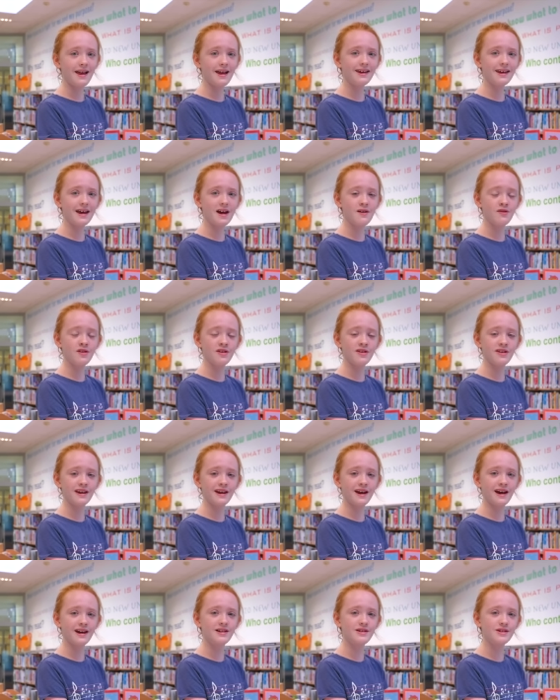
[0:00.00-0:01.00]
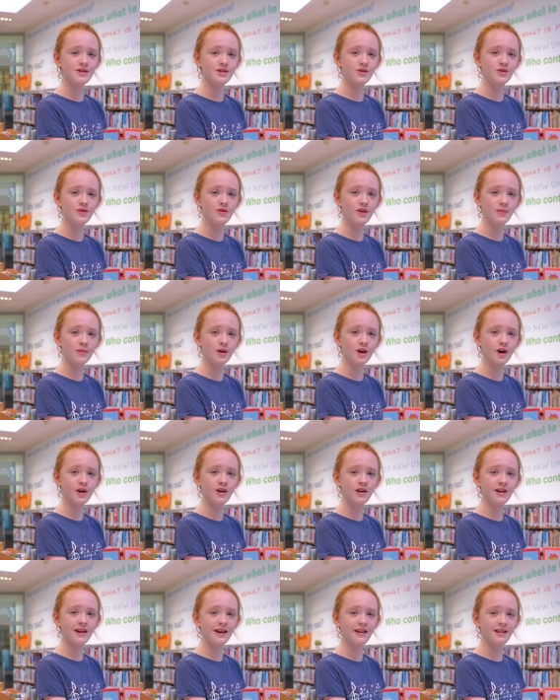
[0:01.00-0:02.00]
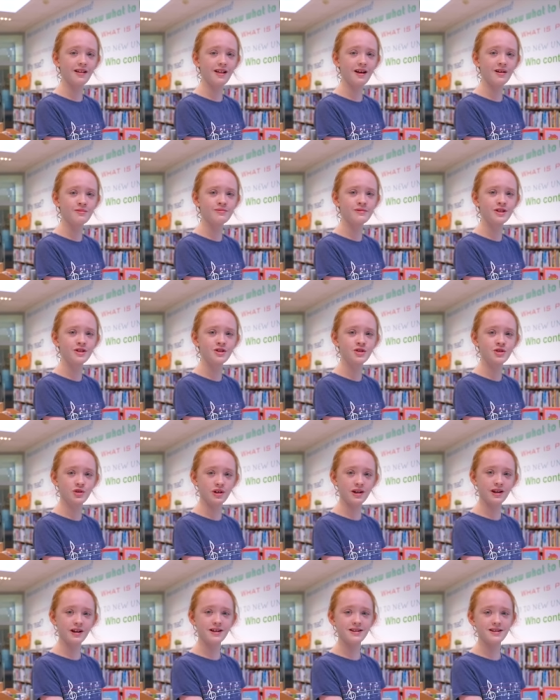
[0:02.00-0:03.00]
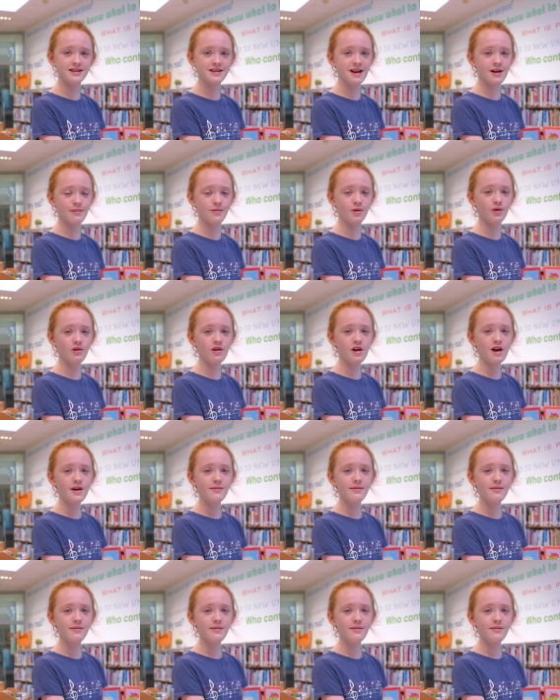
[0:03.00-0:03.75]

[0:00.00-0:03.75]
like everything I do, from gardening club to string ensemble,